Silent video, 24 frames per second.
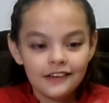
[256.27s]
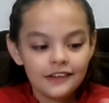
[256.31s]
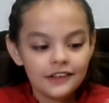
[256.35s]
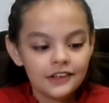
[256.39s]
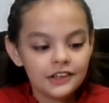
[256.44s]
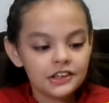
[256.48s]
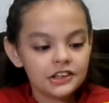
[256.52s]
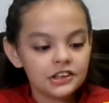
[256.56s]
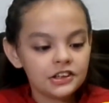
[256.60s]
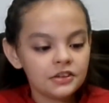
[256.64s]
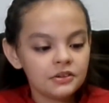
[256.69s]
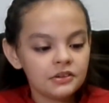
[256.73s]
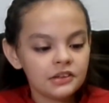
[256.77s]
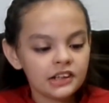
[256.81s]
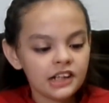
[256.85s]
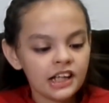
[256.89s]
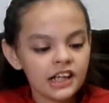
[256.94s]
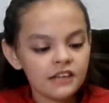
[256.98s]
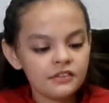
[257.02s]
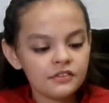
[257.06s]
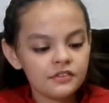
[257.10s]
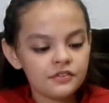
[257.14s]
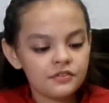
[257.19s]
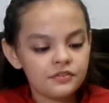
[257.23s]
You know what?
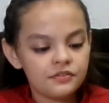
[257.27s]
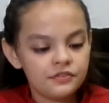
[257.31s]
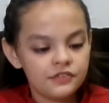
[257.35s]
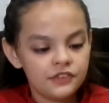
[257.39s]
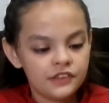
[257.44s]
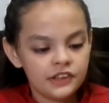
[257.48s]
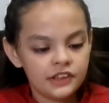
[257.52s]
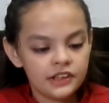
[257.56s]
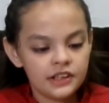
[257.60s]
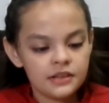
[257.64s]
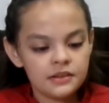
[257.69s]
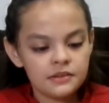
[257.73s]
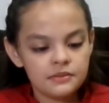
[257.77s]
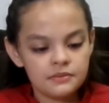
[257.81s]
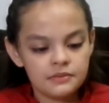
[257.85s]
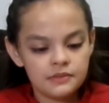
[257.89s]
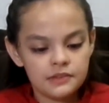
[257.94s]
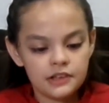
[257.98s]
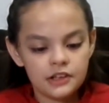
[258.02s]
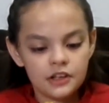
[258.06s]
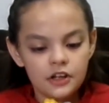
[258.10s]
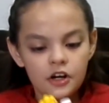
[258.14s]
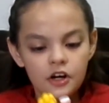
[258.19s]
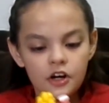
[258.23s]
I have a feeling
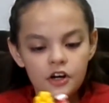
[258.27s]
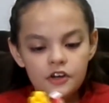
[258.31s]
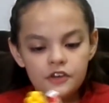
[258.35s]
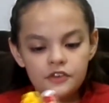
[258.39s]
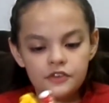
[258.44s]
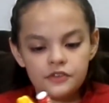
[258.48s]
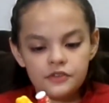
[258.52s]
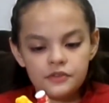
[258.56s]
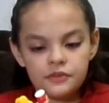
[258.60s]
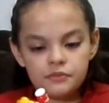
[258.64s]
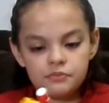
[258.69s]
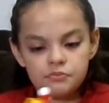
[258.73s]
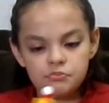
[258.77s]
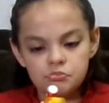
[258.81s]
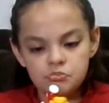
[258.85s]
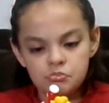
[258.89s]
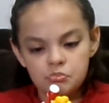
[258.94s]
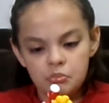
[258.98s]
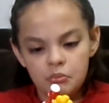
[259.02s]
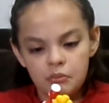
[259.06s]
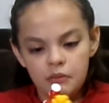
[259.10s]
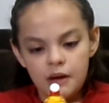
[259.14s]
because hmm,